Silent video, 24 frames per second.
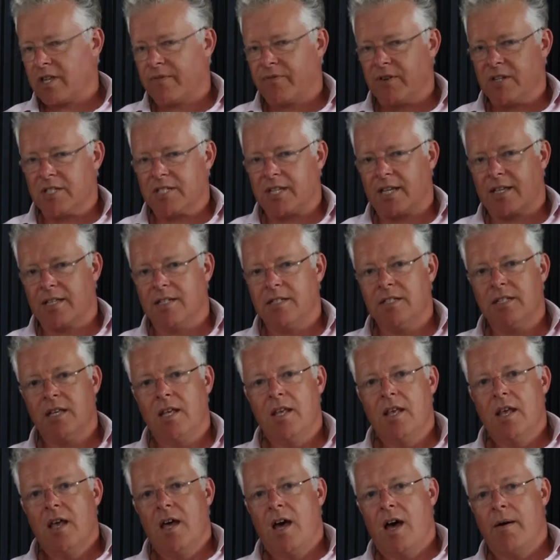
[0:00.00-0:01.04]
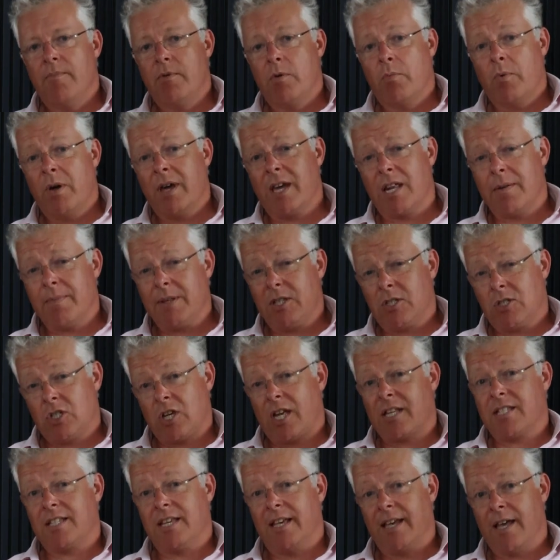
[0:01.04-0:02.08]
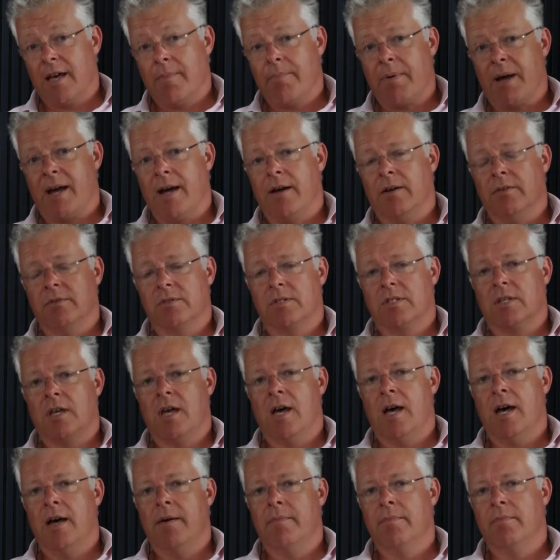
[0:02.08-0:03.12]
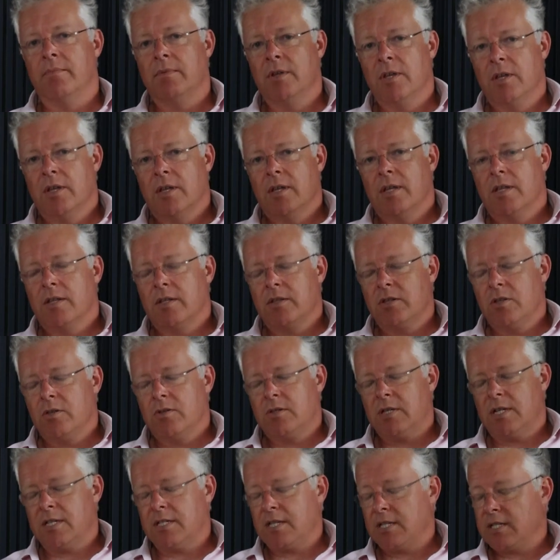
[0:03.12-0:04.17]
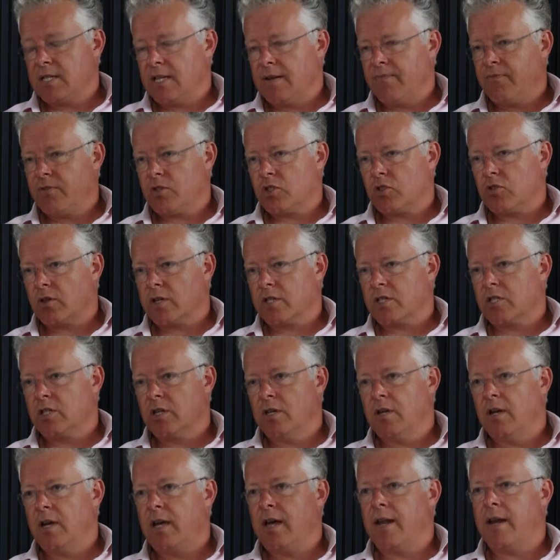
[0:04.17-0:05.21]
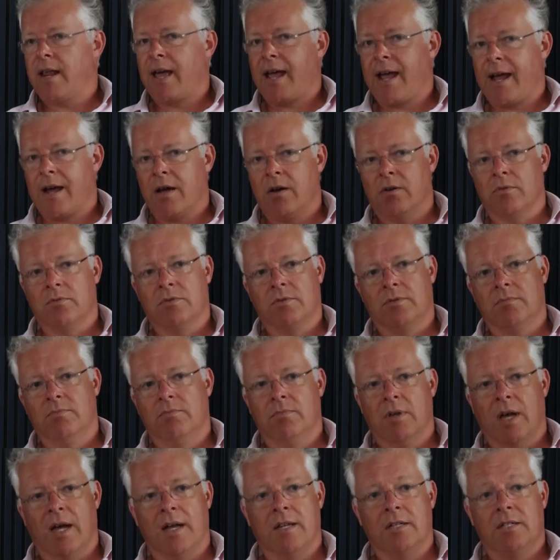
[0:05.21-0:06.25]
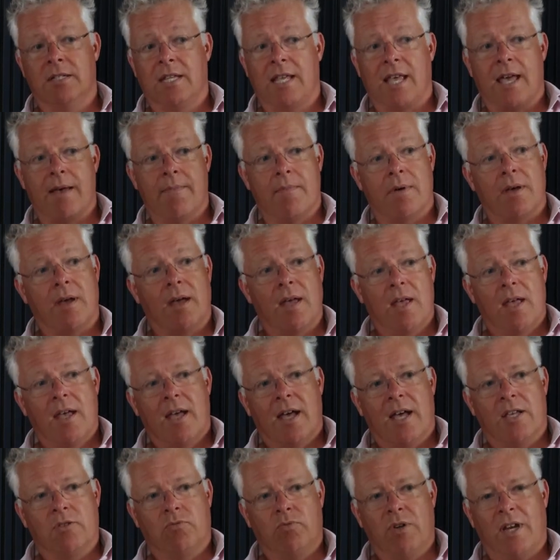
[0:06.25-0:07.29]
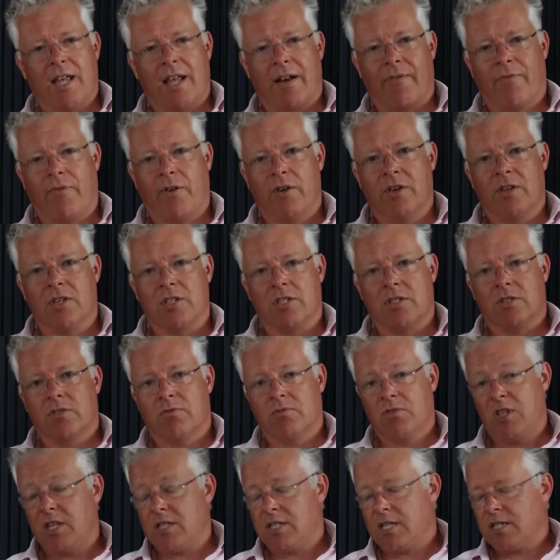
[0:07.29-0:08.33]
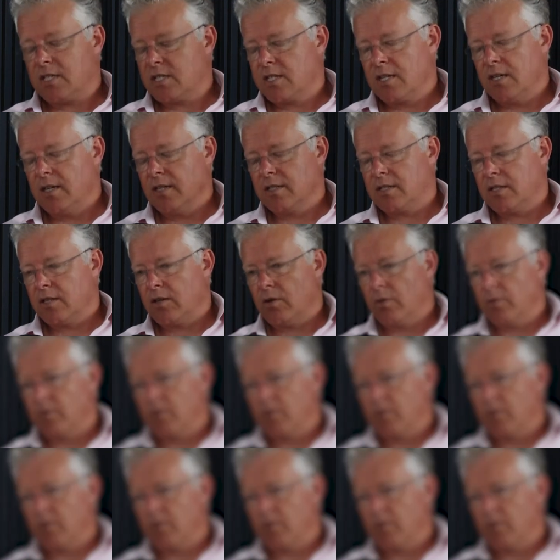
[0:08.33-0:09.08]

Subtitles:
herself in a second. But we're going to be chatting about utilities and infrastructure and how DM has really had a focus since it started